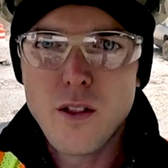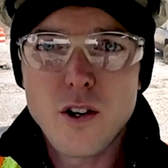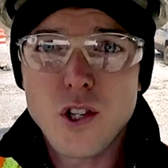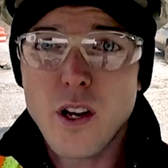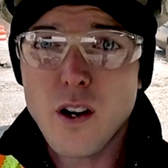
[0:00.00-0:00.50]

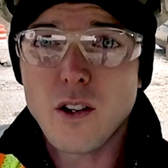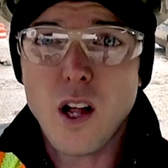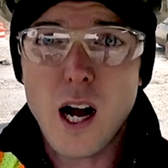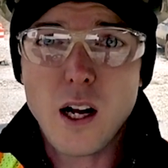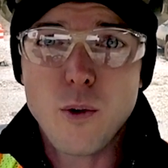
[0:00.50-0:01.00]
There's an
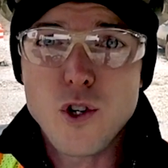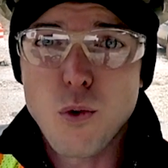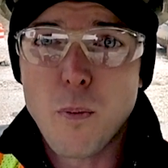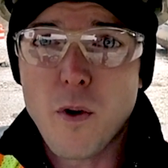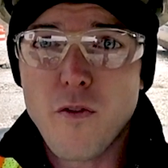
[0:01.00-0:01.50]
interlock which
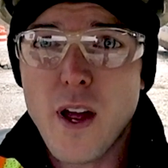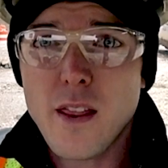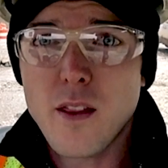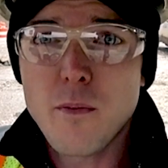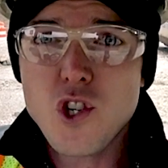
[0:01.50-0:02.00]
will
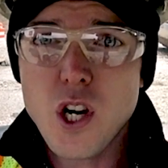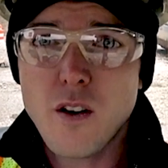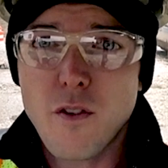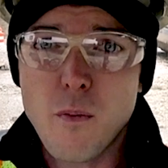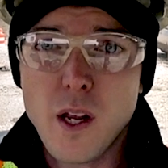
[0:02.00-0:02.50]
prevent the machine
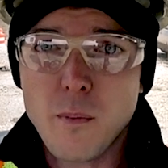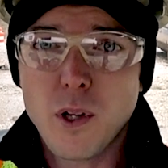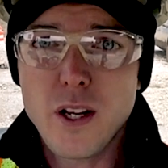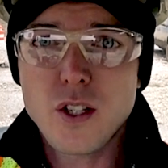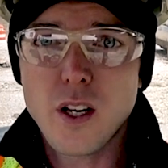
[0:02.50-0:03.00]
from being
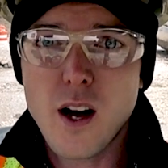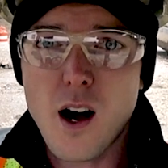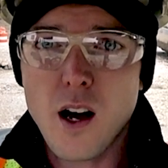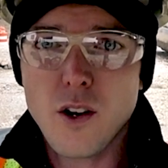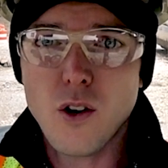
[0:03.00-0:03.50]
placed into
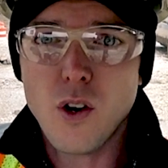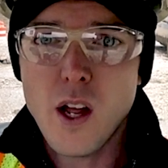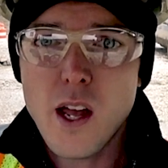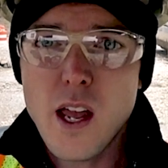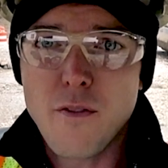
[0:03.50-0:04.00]
auto
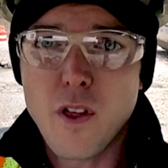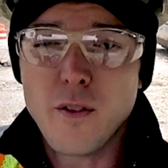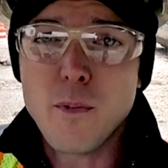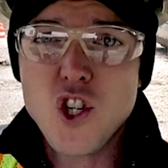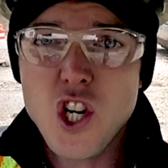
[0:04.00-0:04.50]
if the
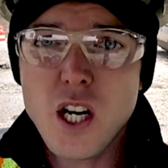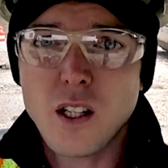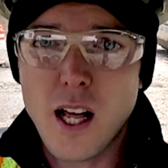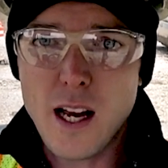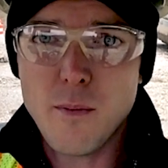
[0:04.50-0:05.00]
machine
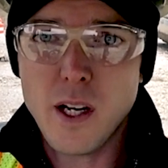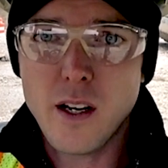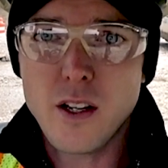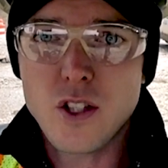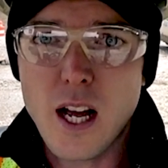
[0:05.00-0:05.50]
alignment
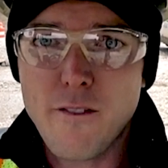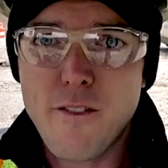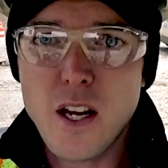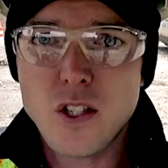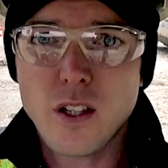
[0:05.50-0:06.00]
is not
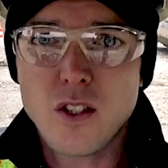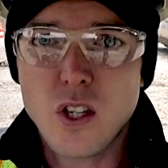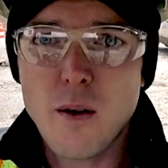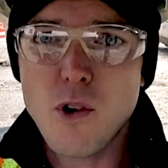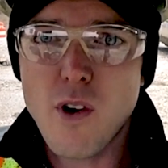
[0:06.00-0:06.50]
facing the
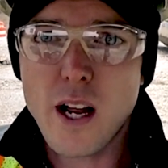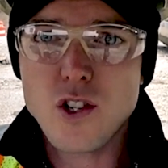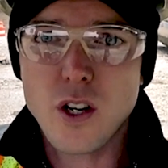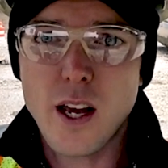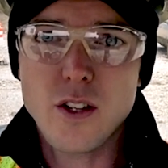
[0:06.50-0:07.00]
same
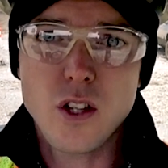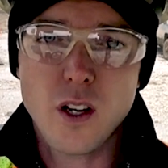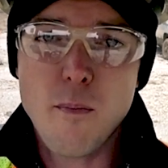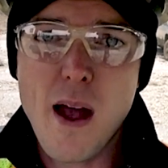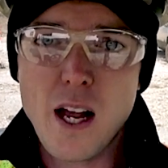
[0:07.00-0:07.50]
direction as the
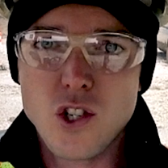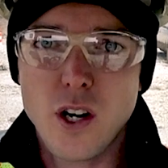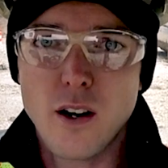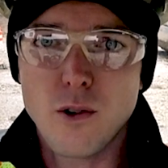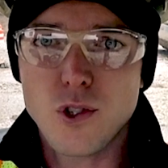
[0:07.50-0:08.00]
compaction
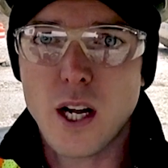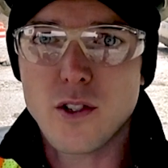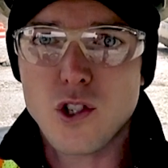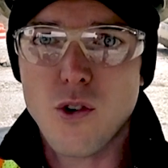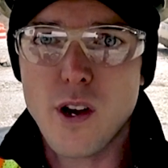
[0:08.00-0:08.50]
arrows on
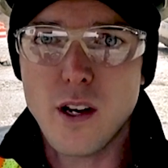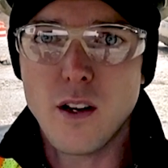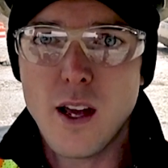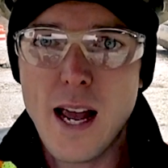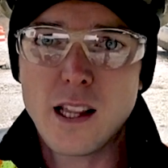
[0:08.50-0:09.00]
screen
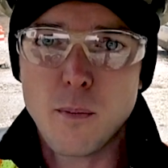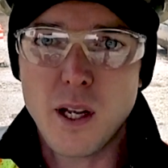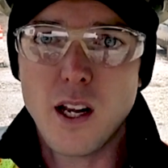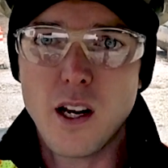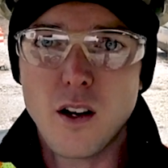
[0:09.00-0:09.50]
at the
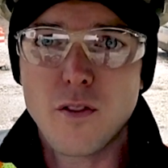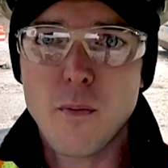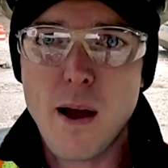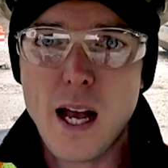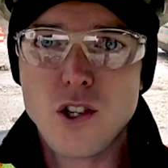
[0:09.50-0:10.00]
beginning of
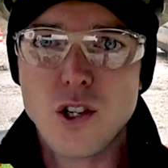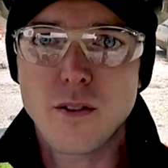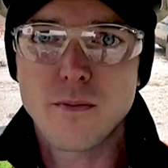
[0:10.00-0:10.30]
compaction.